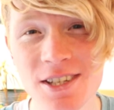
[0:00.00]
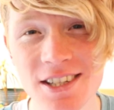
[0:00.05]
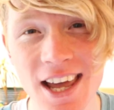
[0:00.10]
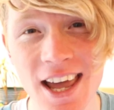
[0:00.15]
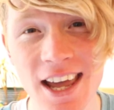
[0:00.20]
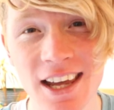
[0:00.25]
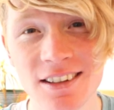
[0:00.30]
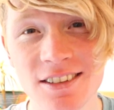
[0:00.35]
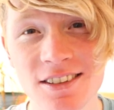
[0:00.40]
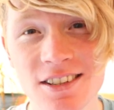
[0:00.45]

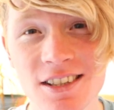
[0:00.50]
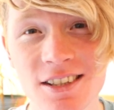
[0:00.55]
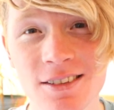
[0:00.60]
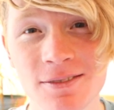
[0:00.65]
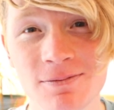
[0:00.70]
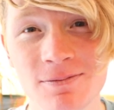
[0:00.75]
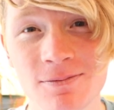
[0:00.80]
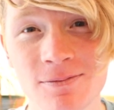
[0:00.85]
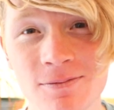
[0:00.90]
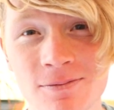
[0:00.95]
stains,
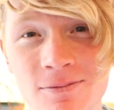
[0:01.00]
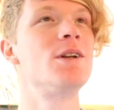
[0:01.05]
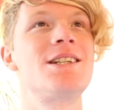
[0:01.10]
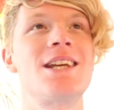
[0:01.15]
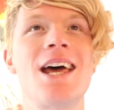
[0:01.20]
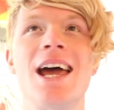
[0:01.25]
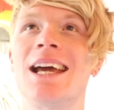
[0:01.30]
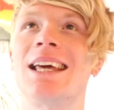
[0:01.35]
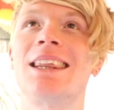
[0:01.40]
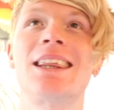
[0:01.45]
I would
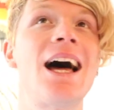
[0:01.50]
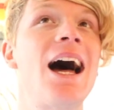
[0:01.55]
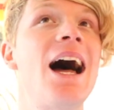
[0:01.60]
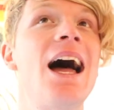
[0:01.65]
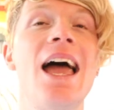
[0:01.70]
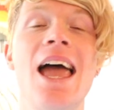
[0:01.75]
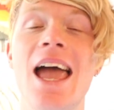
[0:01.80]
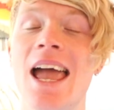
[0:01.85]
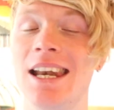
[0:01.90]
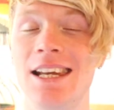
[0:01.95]
take
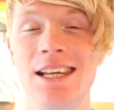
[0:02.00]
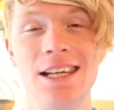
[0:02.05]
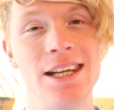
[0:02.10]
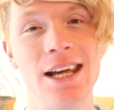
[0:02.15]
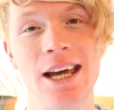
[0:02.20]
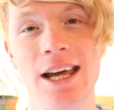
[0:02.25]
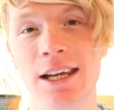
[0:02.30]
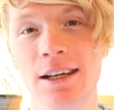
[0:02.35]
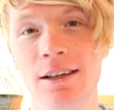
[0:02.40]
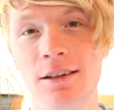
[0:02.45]
that any
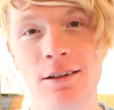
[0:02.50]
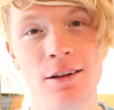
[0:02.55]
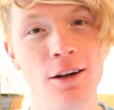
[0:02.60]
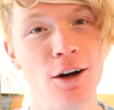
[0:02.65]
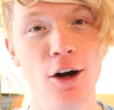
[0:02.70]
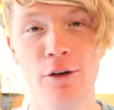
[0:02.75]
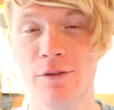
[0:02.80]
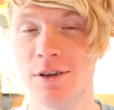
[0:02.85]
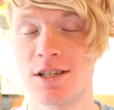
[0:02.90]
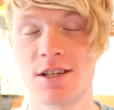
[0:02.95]
day
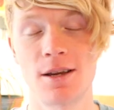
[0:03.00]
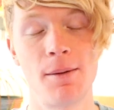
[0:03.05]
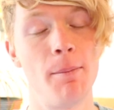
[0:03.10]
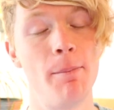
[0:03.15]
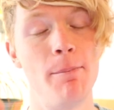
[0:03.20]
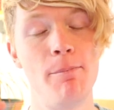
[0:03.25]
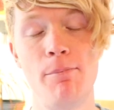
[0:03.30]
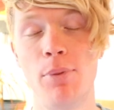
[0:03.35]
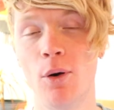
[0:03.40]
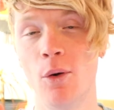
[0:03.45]
over
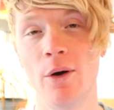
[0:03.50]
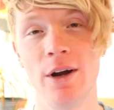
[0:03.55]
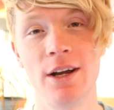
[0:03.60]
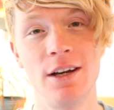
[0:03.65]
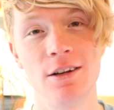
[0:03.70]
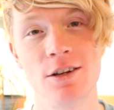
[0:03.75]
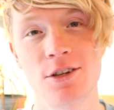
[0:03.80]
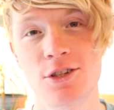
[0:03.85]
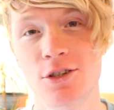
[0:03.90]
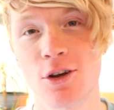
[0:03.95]
some
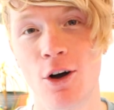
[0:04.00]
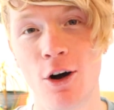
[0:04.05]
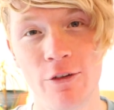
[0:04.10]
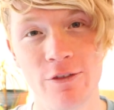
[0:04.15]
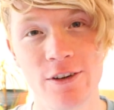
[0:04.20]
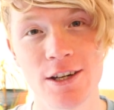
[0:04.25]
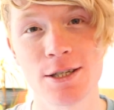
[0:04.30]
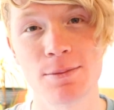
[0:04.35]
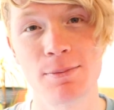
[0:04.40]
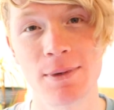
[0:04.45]
pointless
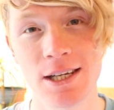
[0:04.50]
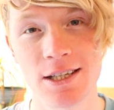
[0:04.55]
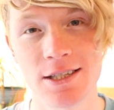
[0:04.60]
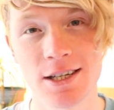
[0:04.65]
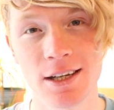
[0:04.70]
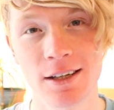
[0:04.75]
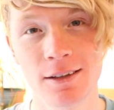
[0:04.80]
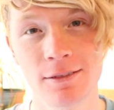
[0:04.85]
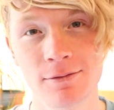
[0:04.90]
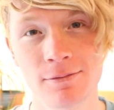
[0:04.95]
office
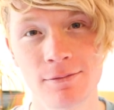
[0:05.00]
meeting.